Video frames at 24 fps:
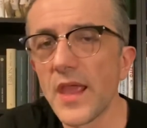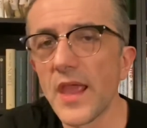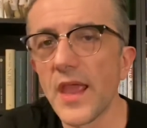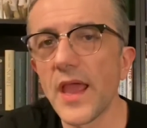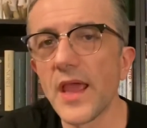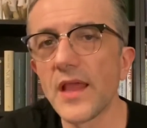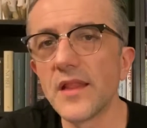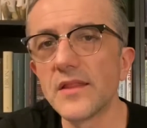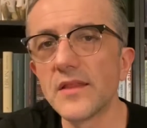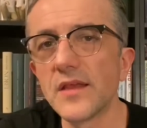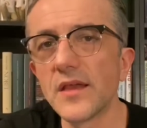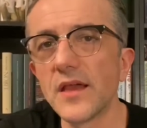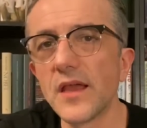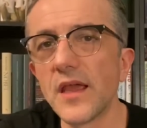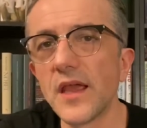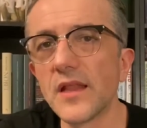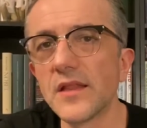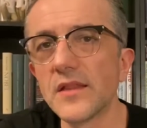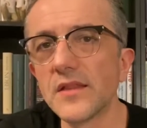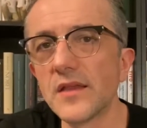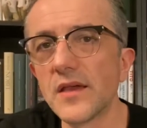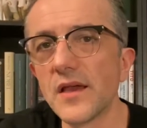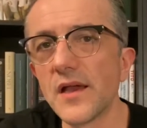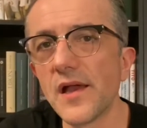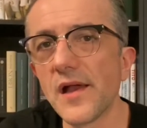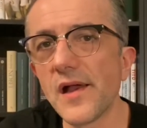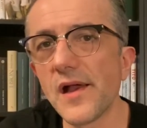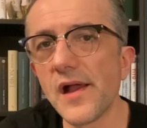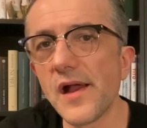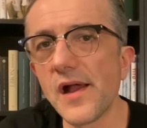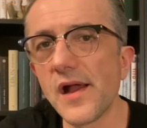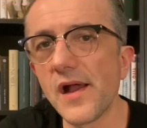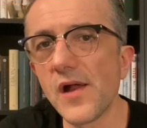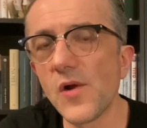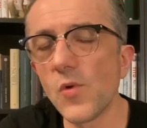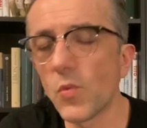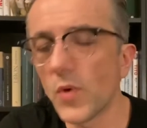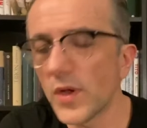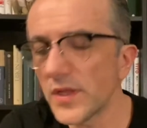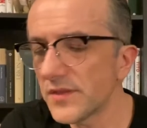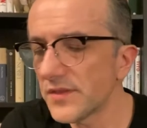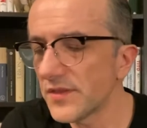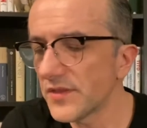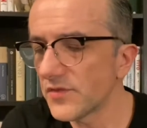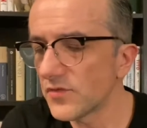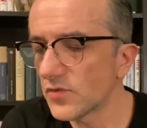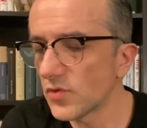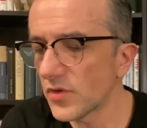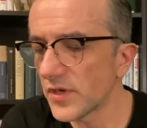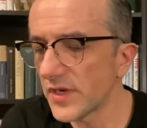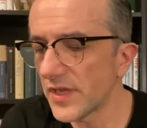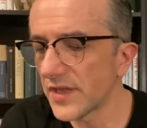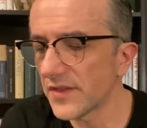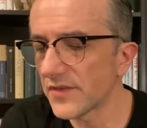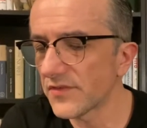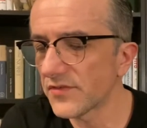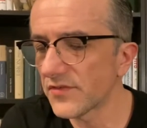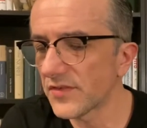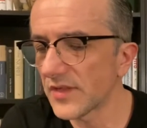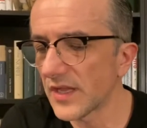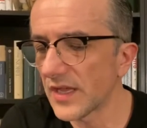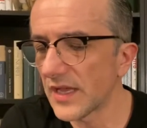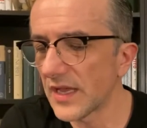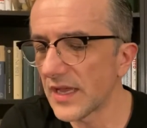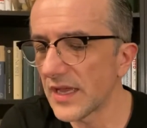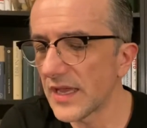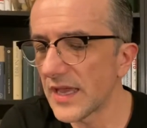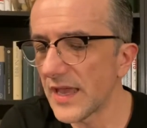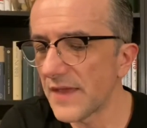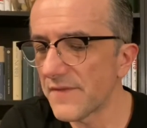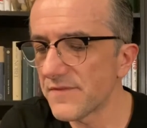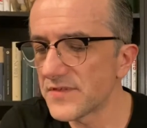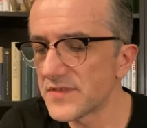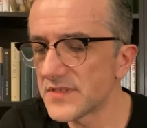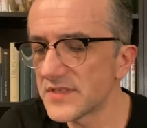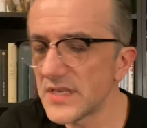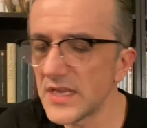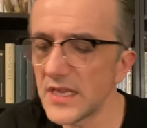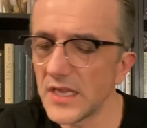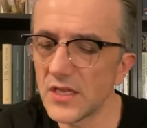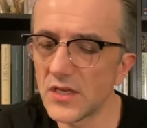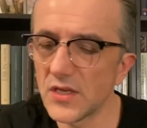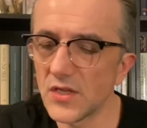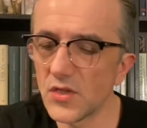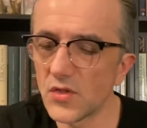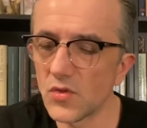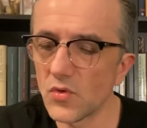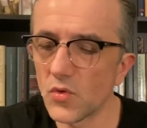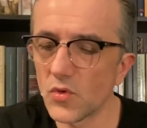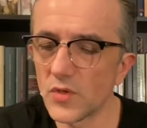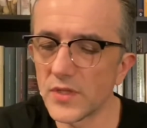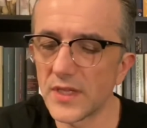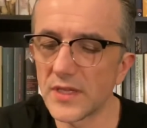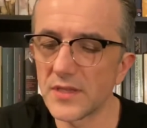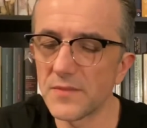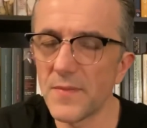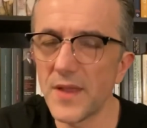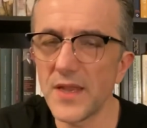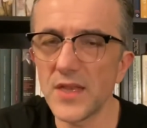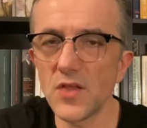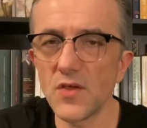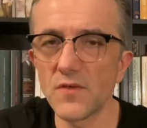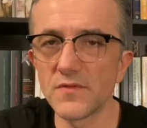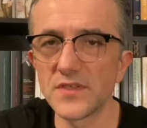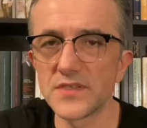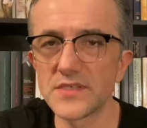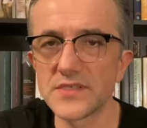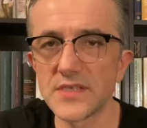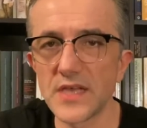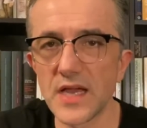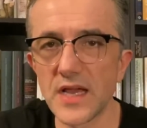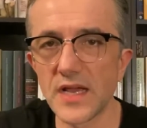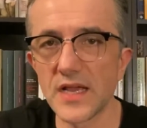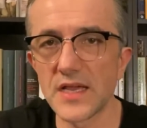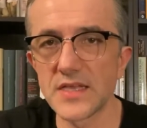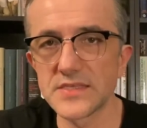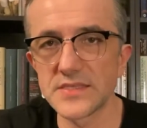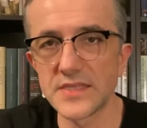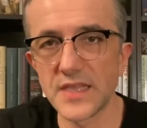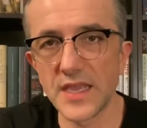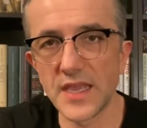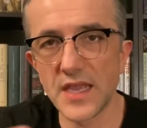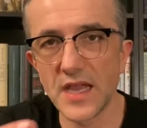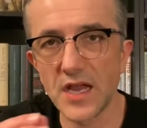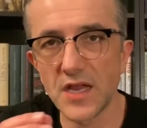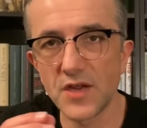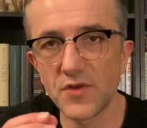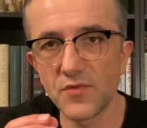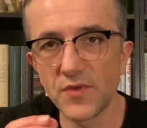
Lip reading: And what historians have seen, though, that many of the sagas, they are